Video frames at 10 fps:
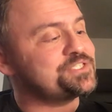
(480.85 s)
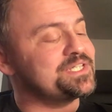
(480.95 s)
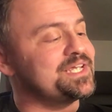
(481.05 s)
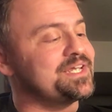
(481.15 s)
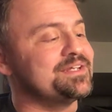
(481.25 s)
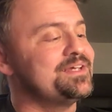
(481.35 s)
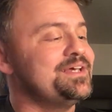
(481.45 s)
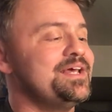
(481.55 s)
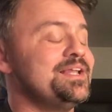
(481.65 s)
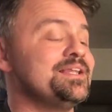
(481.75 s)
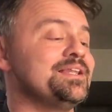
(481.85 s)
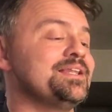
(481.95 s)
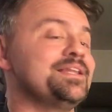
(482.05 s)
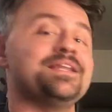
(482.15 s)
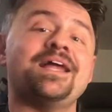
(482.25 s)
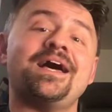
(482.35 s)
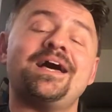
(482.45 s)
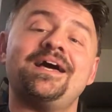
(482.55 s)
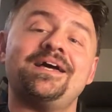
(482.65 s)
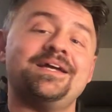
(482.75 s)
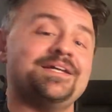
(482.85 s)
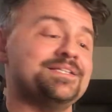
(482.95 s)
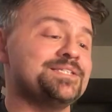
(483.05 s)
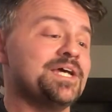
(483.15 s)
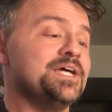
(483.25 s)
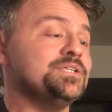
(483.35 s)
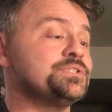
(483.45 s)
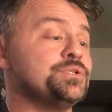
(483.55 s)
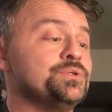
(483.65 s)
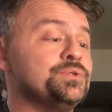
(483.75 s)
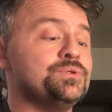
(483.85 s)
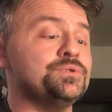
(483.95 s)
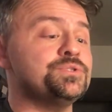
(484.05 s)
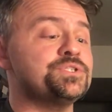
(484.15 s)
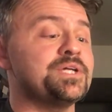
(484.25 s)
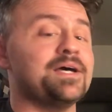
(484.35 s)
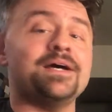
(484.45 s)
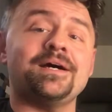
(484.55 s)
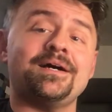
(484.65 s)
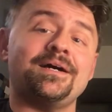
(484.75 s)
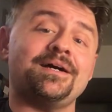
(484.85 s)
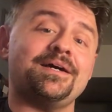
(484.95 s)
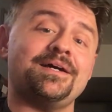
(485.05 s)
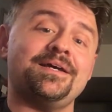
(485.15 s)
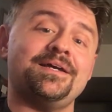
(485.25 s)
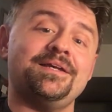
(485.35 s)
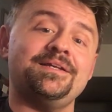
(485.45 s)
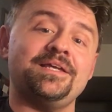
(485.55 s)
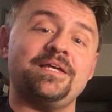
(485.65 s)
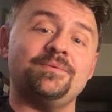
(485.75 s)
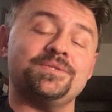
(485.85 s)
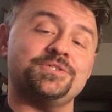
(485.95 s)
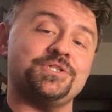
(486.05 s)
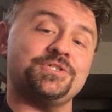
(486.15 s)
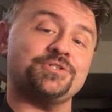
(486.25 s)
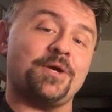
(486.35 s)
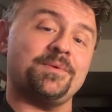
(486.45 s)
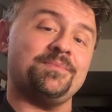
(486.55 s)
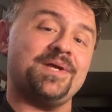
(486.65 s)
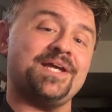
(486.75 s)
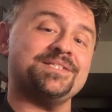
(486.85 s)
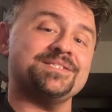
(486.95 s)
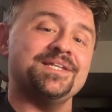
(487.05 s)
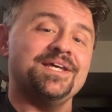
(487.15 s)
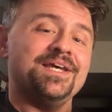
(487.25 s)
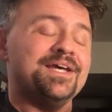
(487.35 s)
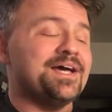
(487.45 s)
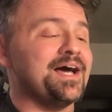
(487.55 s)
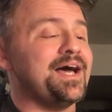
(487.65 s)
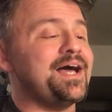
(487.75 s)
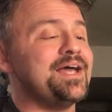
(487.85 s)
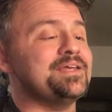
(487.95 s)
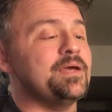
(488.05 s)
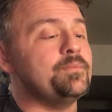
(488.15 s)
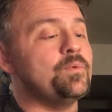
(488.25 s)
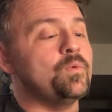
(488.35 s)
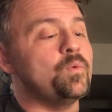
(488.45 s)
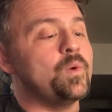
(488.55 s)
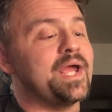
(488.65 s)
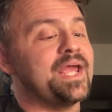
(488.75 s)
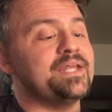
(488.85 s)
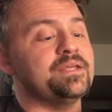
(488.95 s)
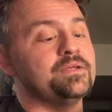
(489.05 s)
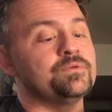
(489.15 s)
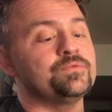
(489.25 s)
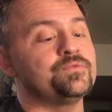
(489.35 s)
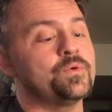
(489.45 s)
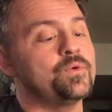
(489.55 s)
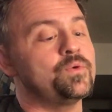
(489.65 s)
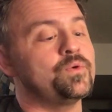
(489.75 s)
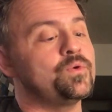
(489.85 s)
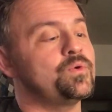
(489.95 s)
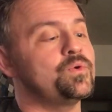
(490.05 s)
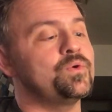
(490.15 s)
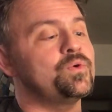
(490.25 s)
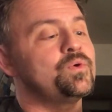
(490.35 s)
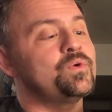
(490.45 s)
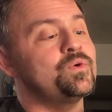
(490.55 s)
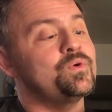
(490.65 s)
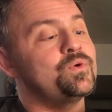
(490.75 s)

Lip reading: again. Light to shine. E with the G sharp of the bass. I am waiting for